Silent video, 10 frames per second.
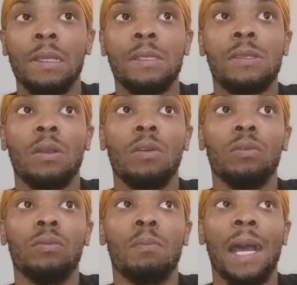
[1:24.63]

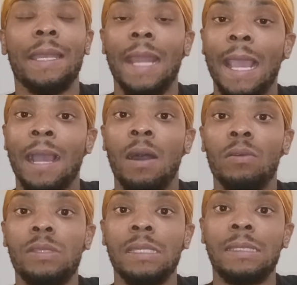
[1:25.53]
So by
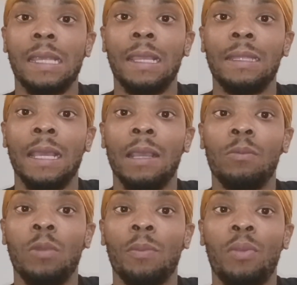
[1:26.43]
now, she said that
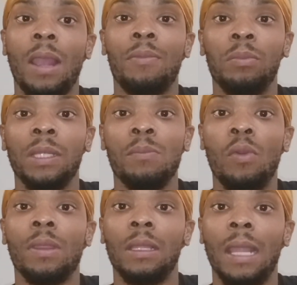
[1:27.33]
we're probably
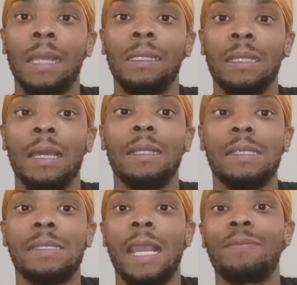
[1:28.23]
more than likely gonna
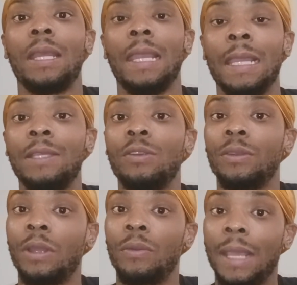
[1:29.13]
just have to end your
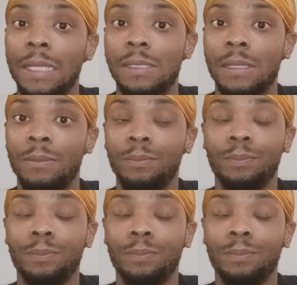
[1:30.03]
donation.